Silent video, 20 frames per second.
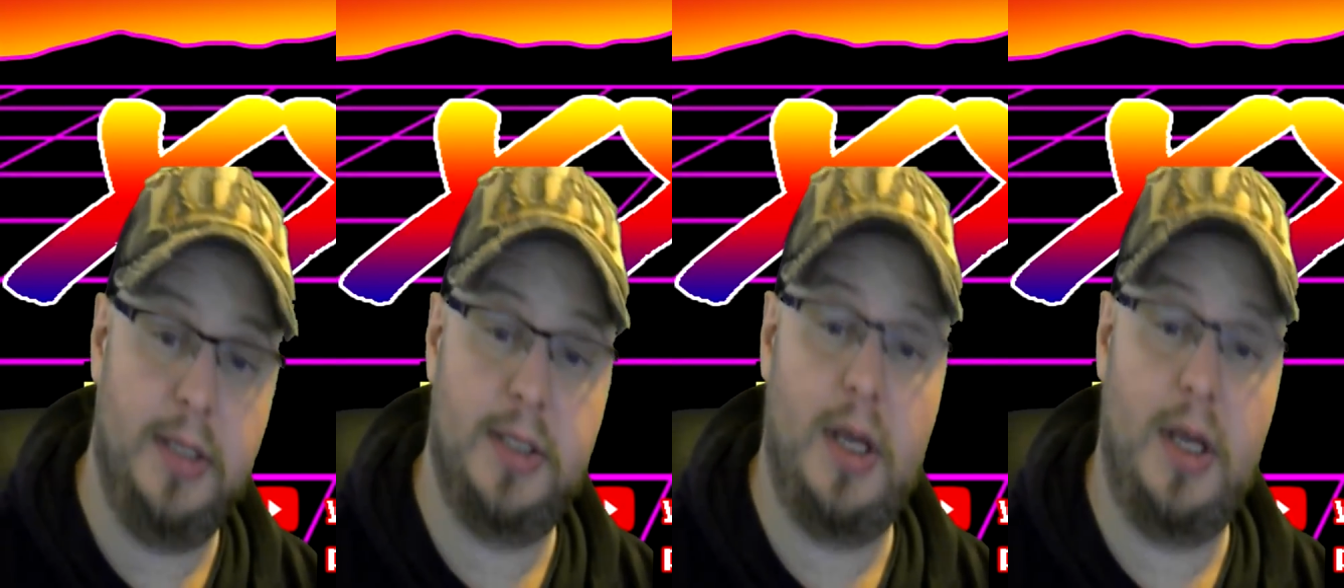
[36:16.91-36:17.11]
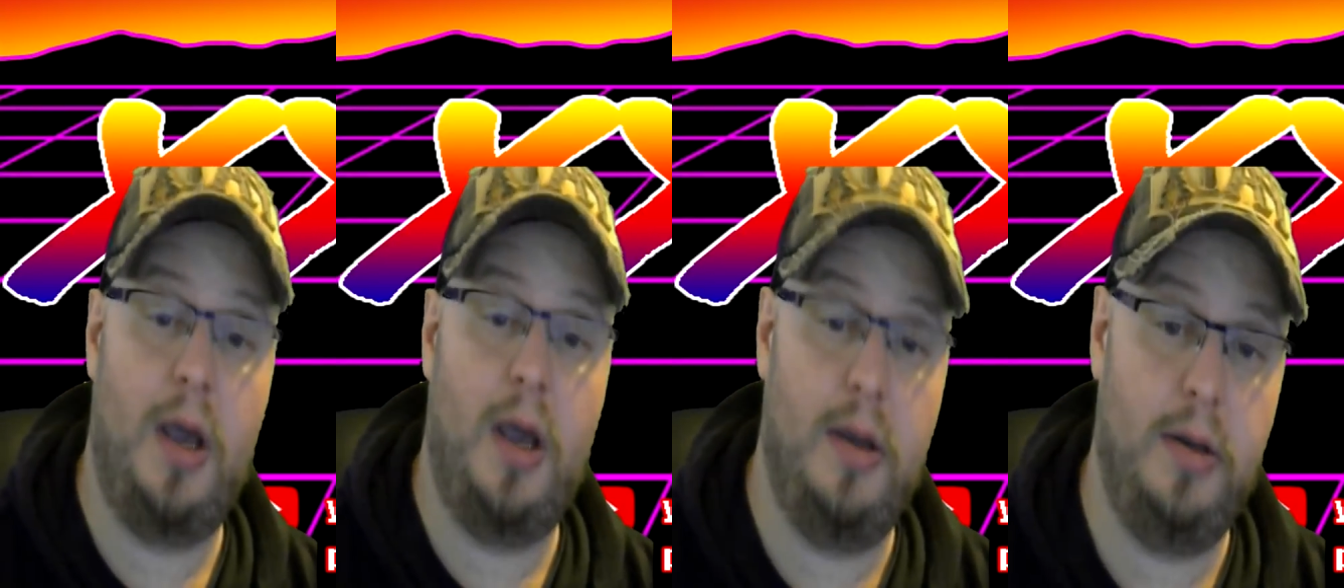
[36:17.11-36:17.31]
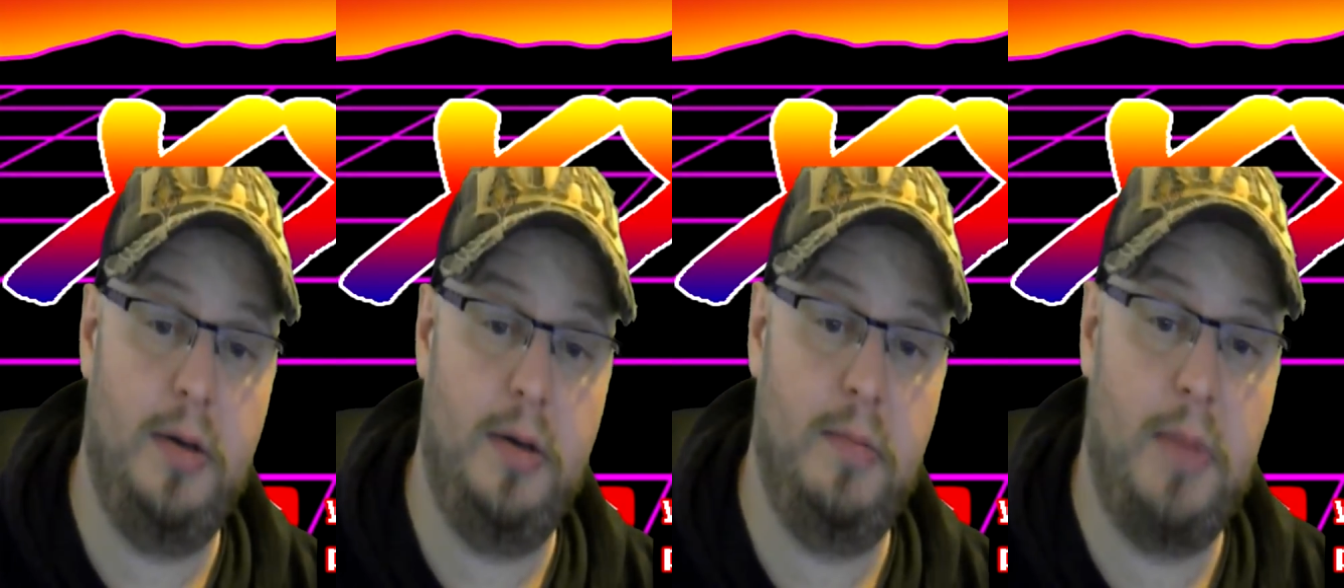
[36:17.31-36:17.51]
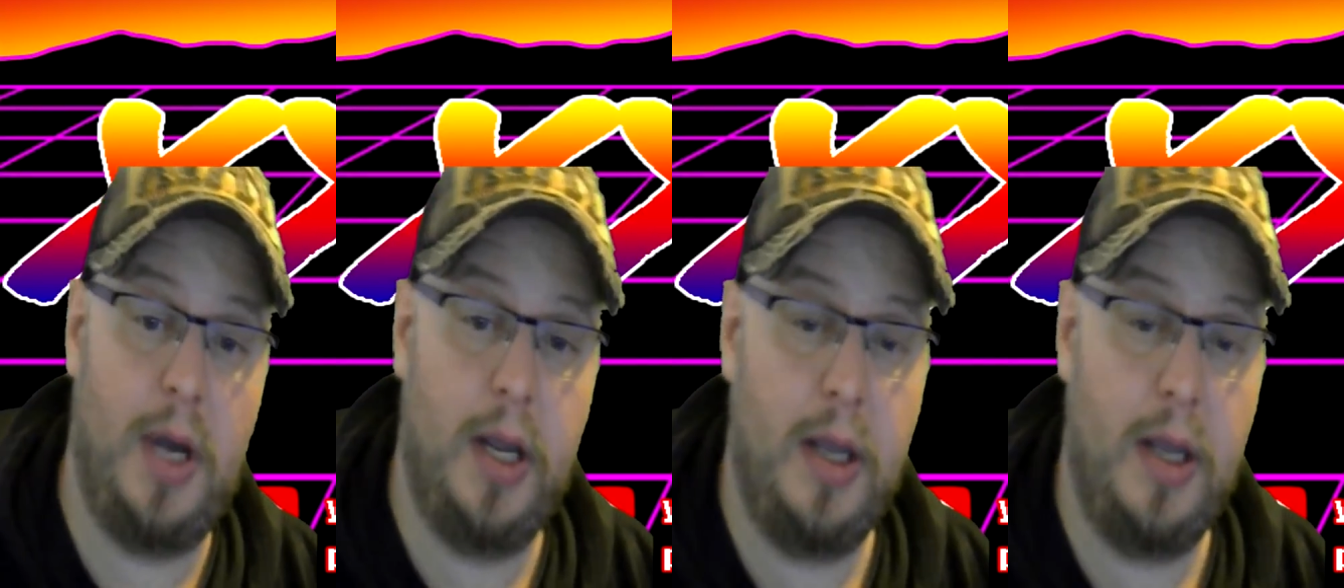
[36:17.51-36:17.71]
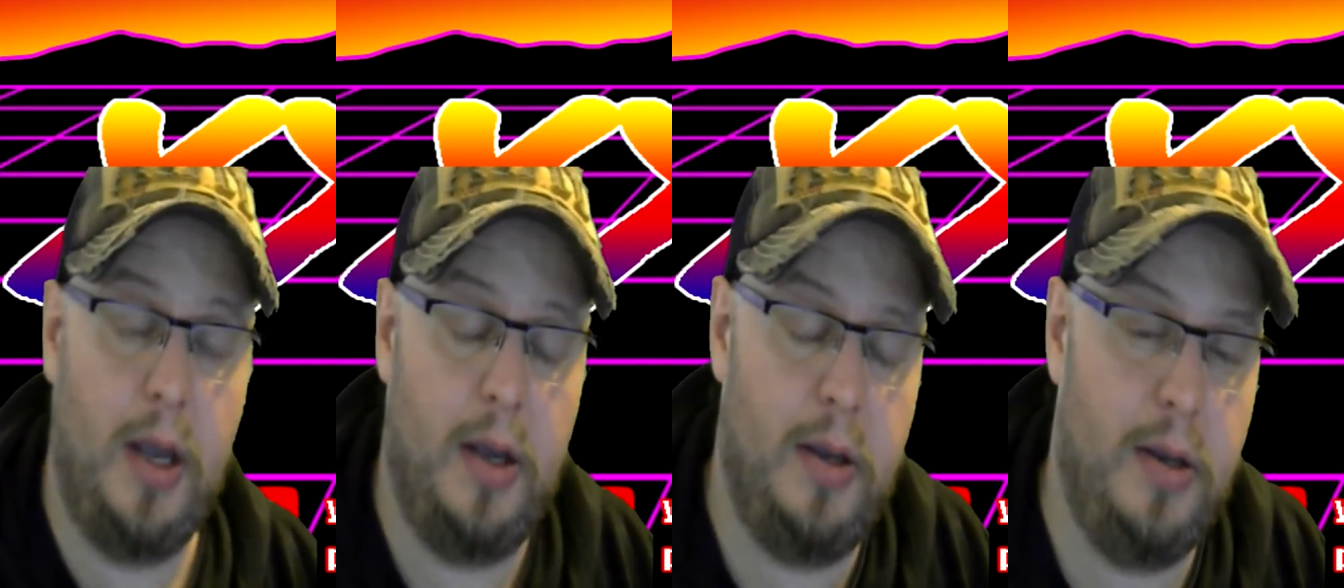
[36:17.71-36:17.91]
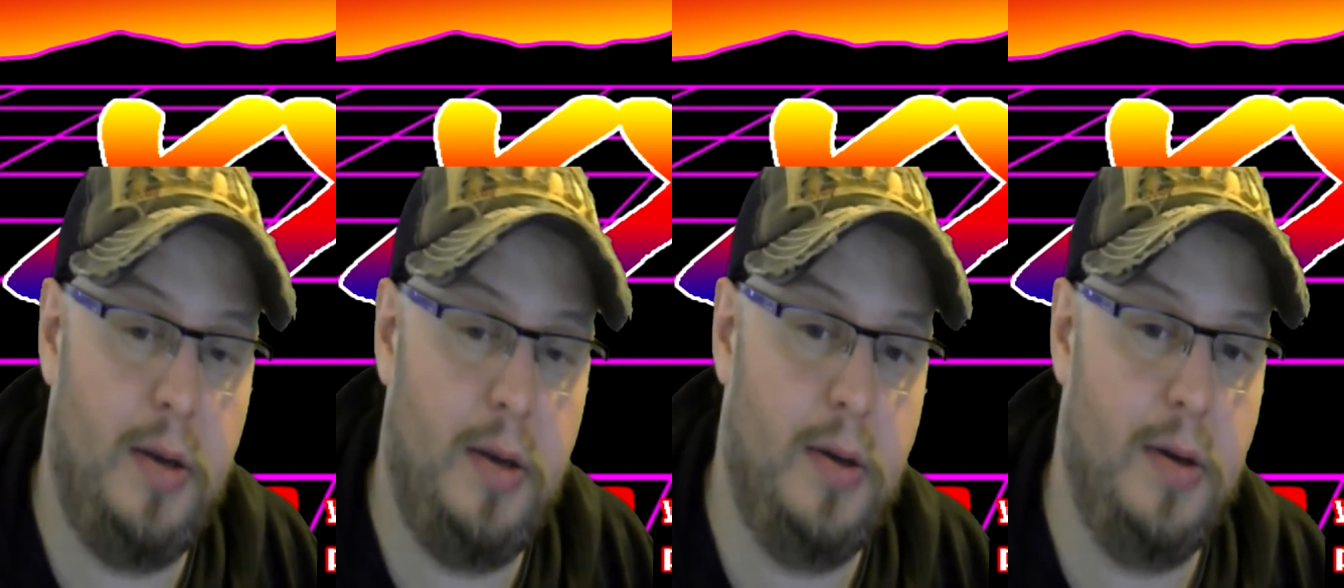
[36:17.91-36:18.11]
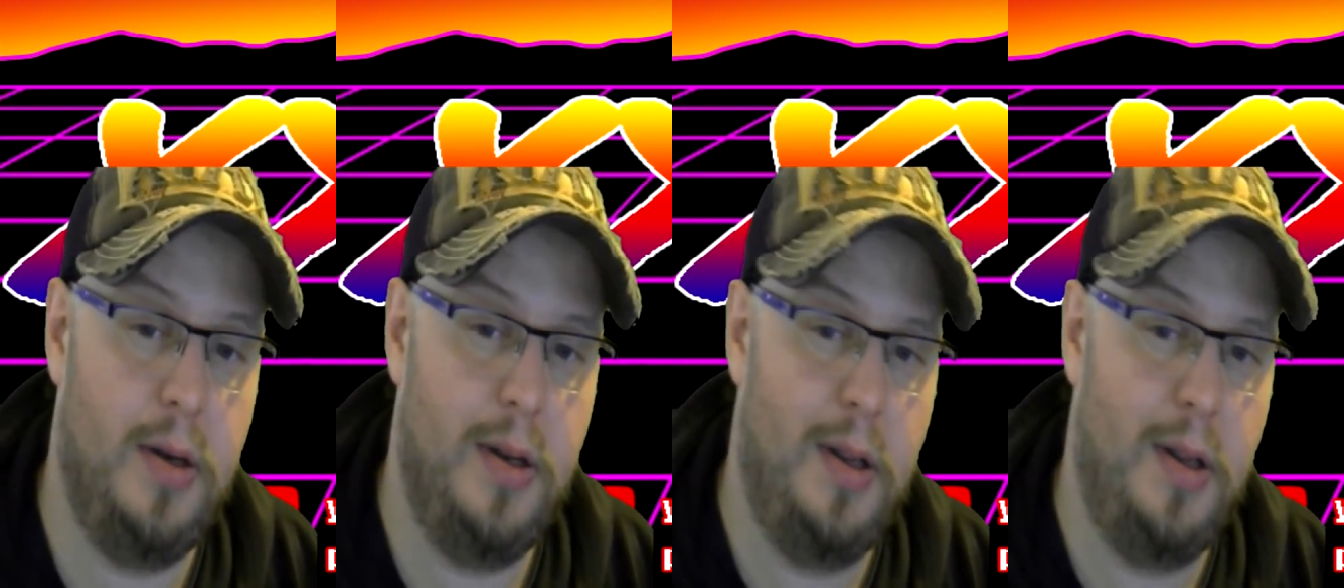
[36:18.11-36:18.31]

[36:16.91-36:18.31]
to own my own